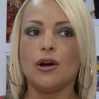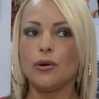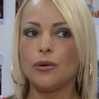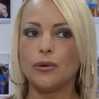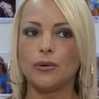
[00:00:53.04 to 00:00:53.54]

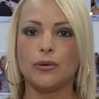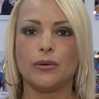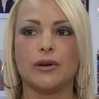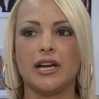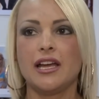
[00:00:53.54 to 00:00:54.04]

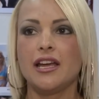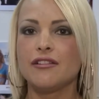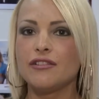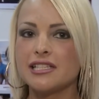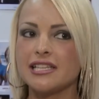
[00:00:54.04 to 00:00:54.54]
Oh,
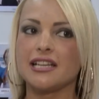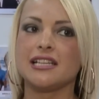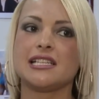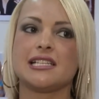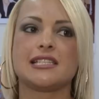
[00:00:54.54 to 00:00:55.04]

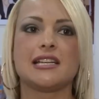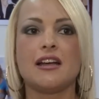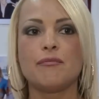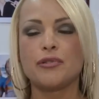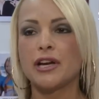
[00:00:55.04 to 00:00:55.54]
Erotica's
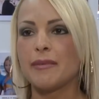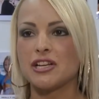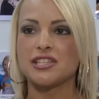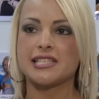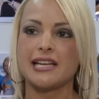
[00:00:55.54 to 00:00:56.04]
pretty
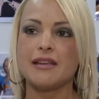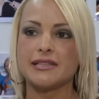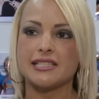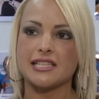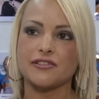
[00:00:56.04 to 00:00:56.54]
much the same
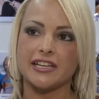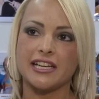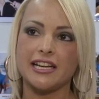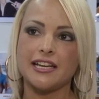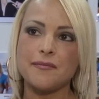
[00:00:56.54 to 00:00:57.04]
as this,
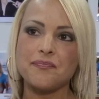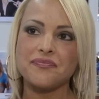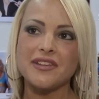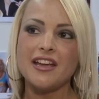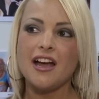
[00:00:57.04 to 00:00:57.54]
really.
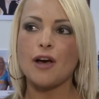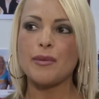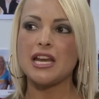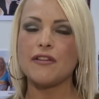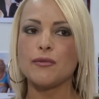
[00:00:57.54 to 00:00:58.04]
I
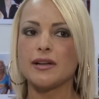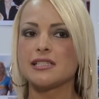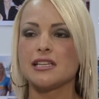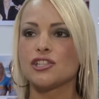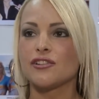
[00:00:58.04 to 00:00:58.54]
mean,
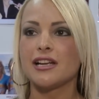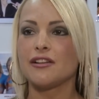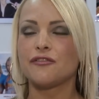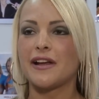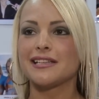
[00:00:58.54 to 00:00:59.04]
everyone's in,
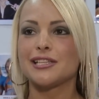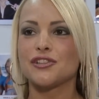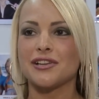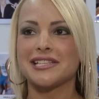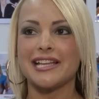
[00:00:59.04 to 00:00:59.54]
in fancy
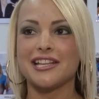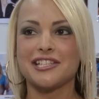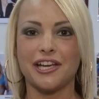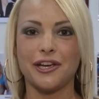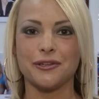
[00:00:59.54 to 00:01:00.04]
dress there
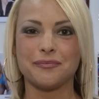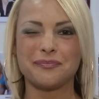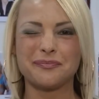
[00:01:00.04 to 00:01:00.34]
too.